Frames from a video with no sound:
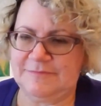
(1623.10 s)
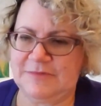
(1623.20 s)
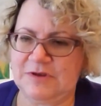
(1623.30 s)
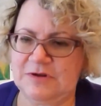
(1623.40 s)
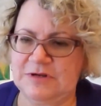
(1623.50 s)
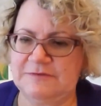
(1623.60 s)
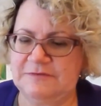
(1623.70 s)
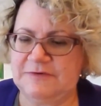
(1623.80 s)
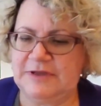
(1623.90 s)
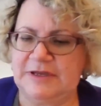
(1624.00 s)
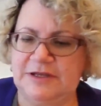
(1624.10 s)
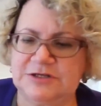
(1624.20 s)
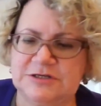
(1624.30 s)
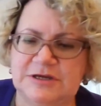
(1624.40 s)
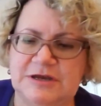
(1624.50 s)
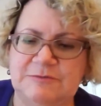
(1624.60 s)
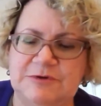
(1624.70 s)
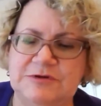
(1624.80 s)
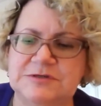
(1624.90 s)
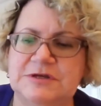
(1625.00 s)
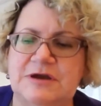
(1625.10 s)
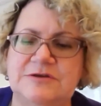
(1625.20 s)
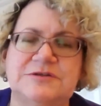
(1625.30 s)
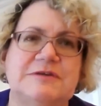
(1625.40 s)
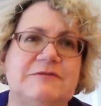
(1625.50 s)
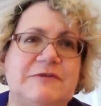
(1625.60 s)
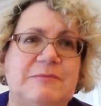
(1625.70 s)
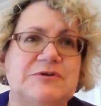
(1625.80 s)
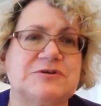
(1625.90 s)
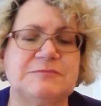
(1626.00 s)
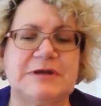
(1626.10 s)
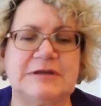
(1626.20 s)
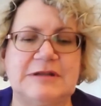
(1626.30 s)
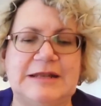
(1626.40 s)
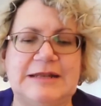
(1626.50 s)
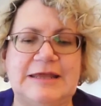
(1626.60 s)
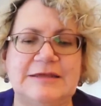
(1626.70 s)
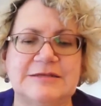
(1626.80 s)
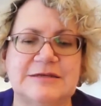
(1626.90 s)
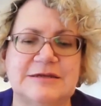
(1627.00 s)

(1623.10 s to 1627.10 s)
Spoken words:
I've got enough of each, and I used to have a fabric shop back in Adelaide